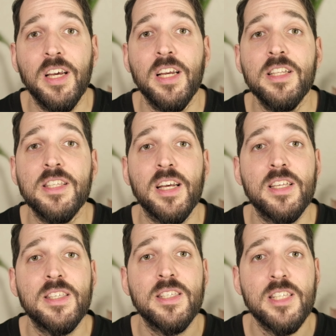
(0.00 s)
It's
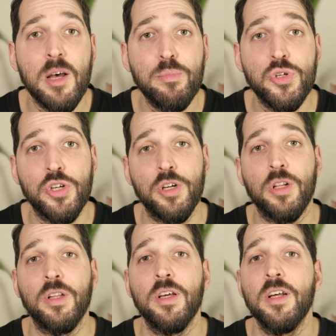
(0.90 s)

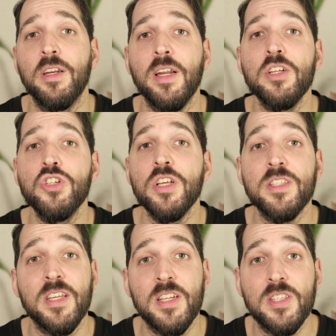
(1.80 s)
exceptional, not just
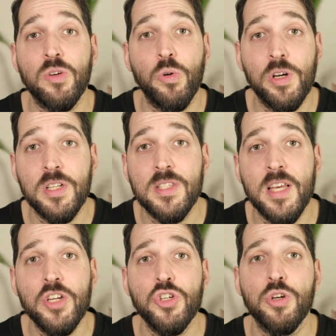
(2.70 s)
in its
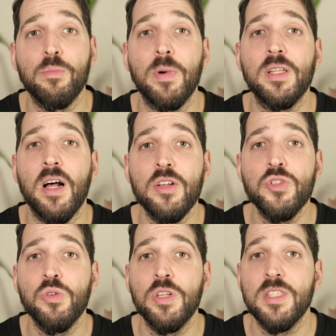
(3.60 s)
organization but
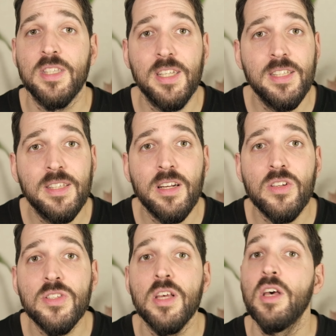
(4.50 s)
also in its
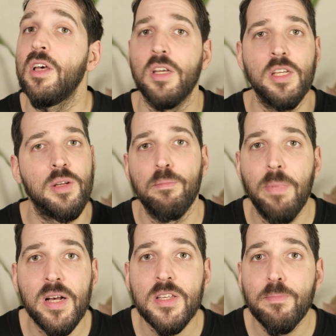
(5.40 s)
details, in a
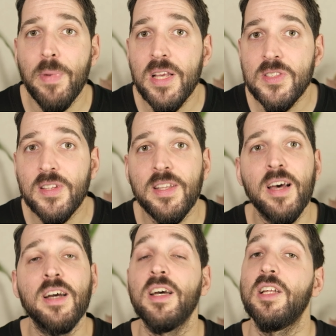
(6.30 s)
bass
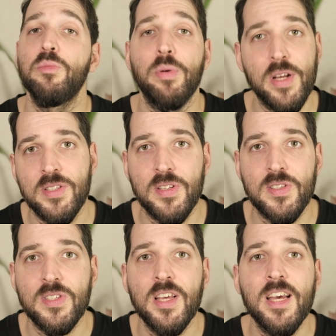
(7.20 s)
attack and
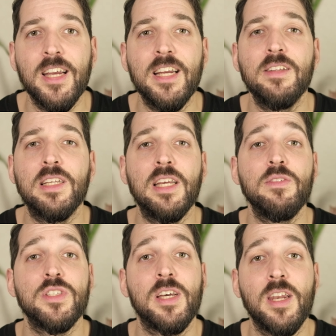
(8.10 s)
presence. It
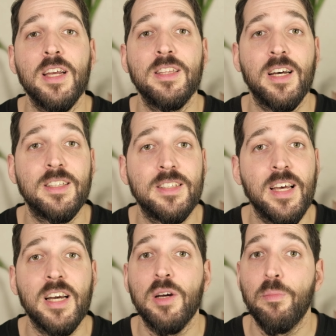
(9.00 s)
gives great
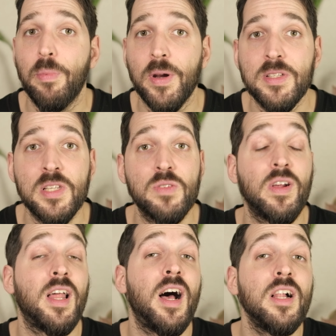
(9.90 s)
attack presence
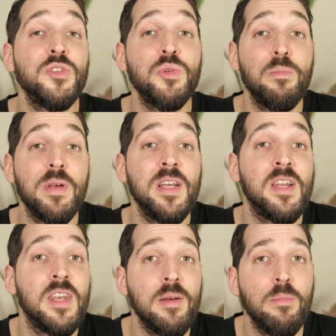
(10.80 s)
while also
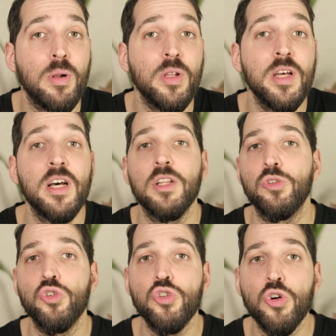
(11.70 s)
being nimble to
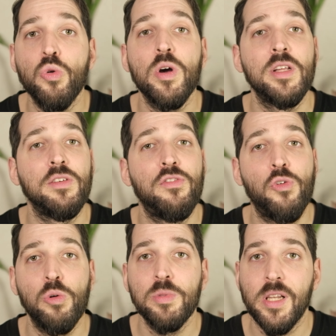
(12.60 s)
show and
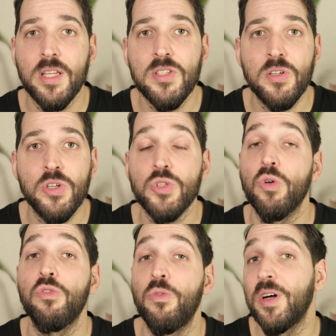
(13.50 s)
inform the listeners
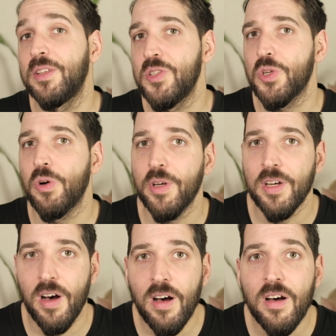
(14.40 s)
of what is going
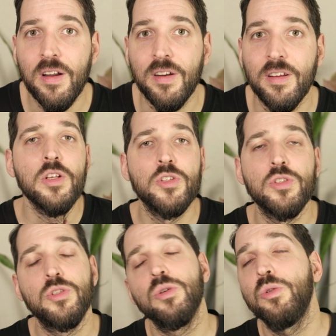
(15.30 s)
on.
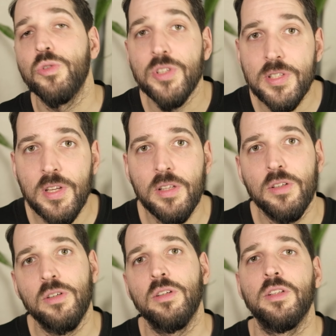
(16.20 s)
So
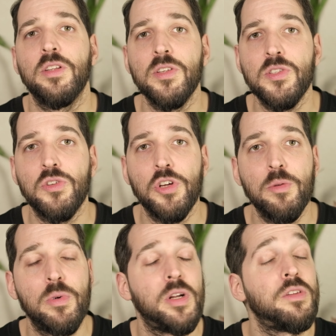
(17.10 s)
consider this
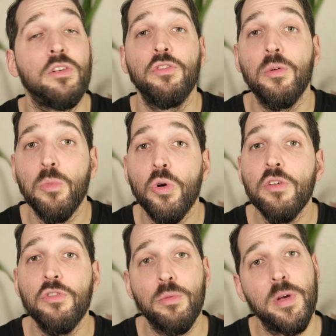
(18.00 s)
streamer, and for more
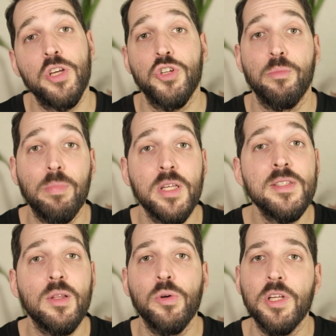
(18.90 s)
information please
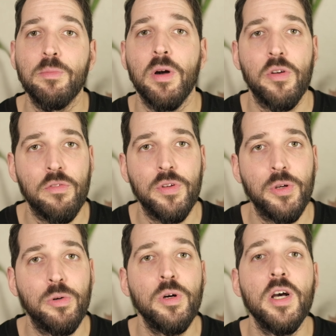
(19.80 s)
look at my
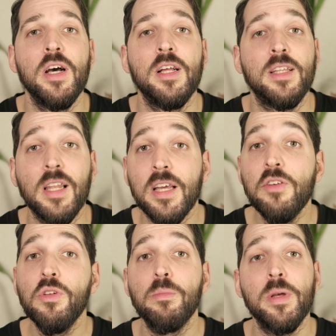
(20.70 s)
review. The
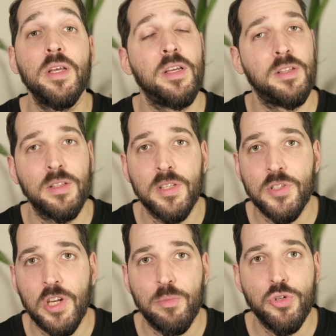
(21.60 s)
link will be in the
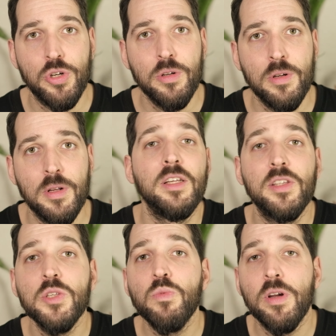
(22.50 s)
description. It
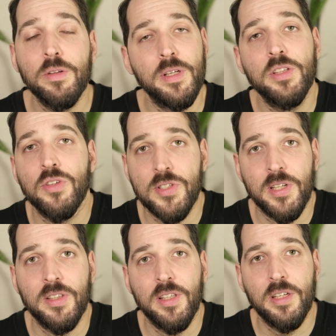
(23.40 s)
is one interesting
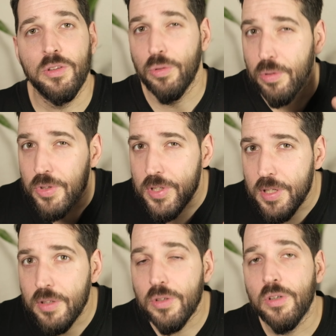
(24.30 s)
thing to
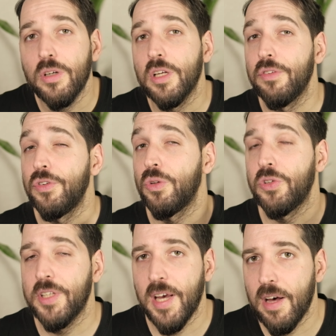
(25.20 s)
consider if you
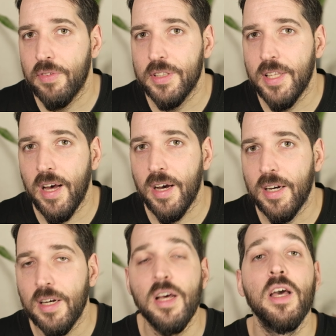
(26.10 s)
already have a
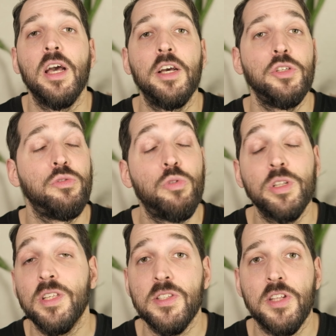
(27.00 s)
DAC and you
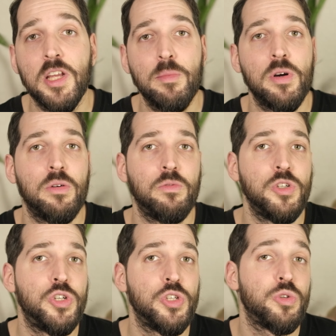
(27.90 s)
want a streamer
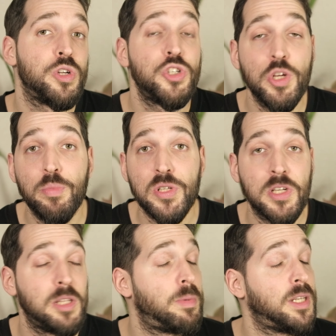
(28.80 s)
which is on a cheaper
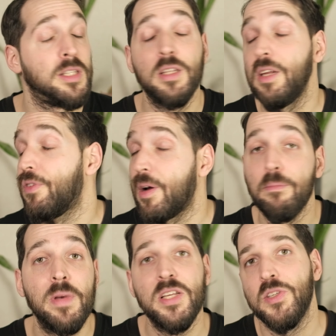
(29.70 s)
side but can deliver
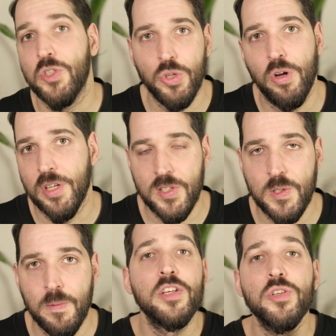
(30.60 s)
amazing
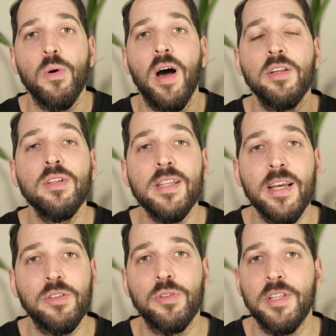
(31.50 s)
sonics. So I don't
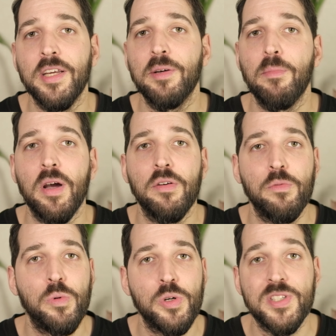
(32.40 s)
like to take my
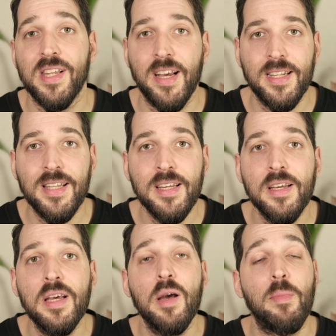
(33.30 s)
words lightly,
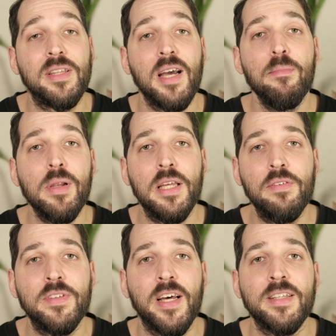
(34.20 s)
but I
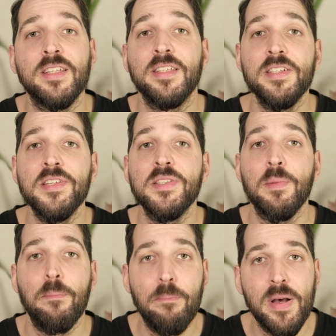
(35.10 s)
believe that this is
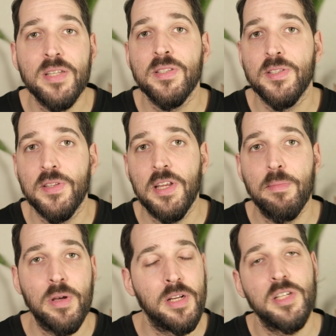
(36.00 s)
the best
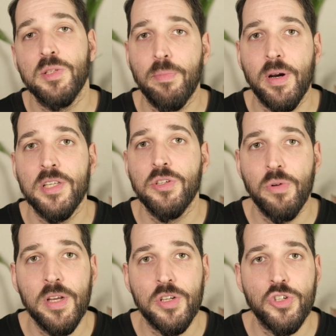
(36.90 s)
streamer in its price
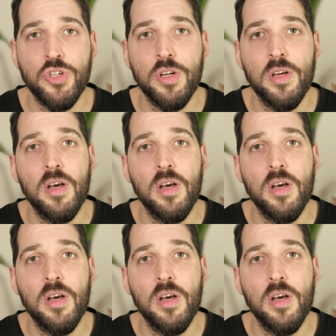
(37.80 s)
range.